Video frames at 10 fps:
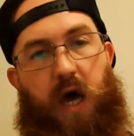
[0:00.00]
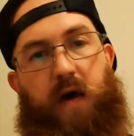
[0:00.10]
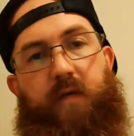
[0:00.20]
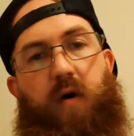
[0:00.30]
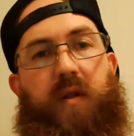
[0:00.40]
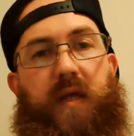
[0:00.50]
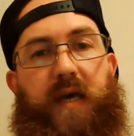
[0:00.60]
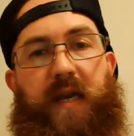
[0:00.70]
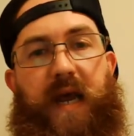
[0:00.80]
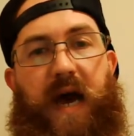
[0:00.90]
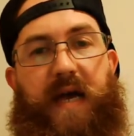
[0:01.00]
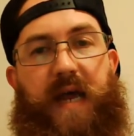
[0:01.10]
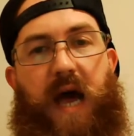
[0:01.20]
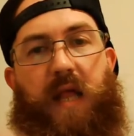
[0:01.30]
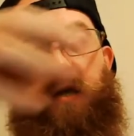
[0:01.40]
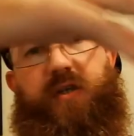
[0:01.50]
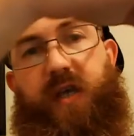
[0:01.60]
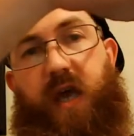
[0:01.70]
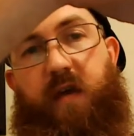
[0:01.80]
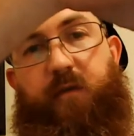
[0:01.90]
of only
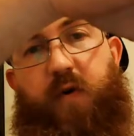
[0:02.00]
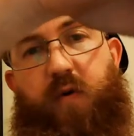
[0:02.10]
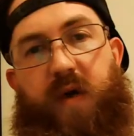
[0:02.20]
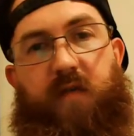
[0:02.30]
$9 if you